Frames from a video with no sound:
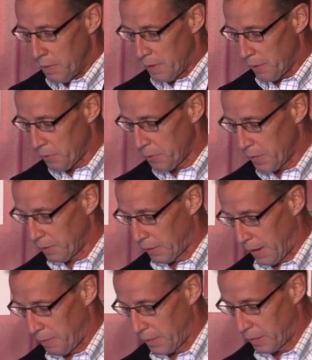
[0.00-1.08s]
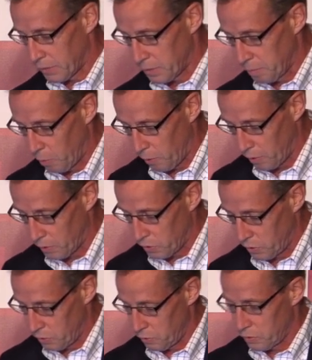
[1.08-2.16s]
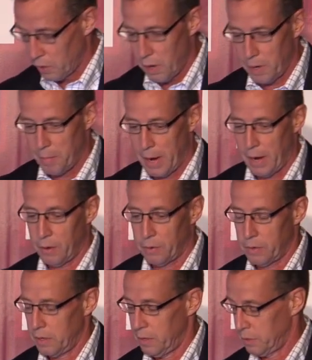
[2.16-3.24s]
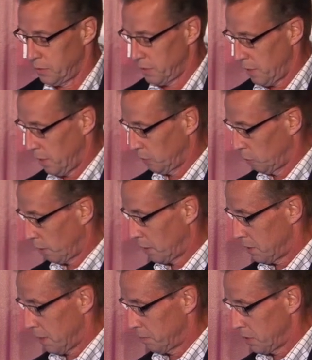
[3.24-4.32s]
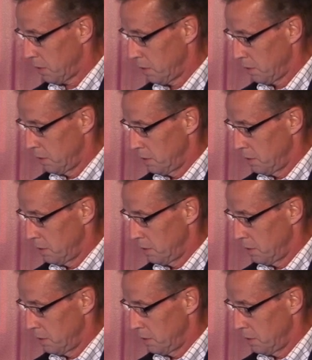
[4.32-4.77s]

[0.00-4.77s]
The other thing that I think is important to talk about is Lorcan Dempsey,